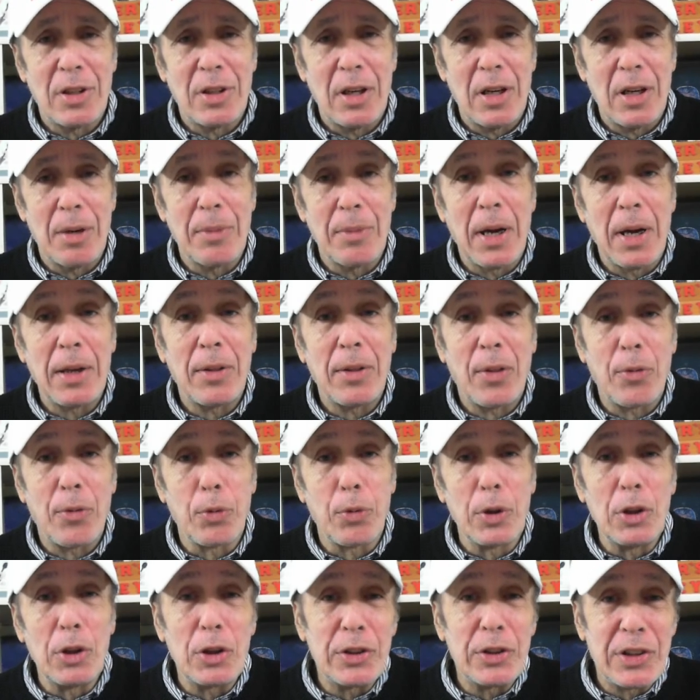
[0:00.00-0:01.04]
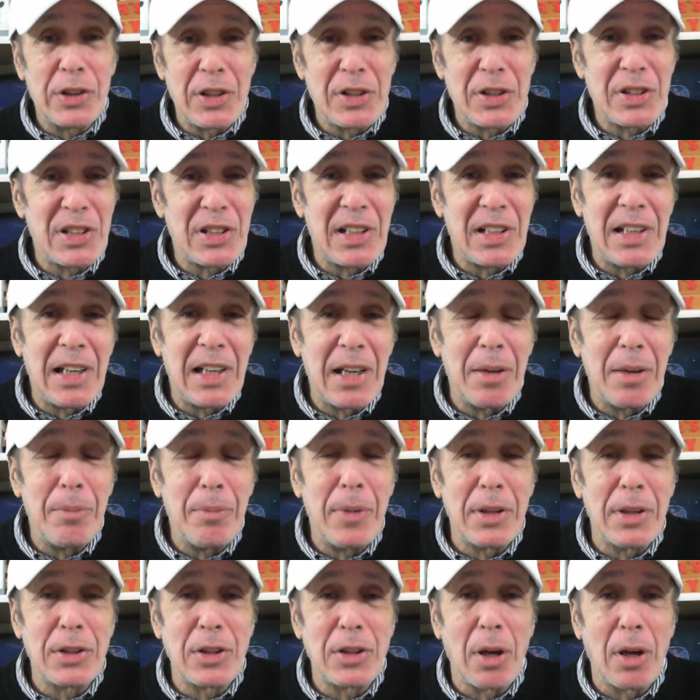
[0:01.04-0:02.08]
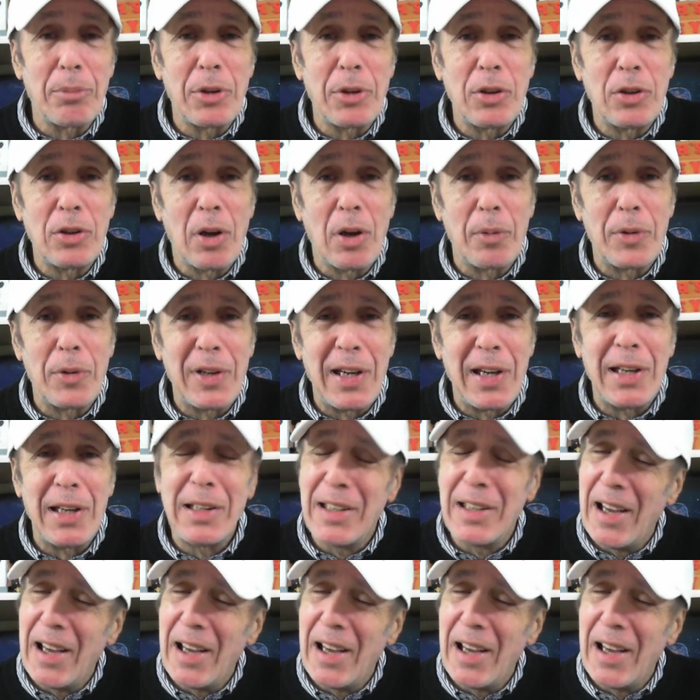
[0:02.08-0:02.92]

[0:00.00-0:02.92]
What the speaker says: Am I thrilled to see him in WWE?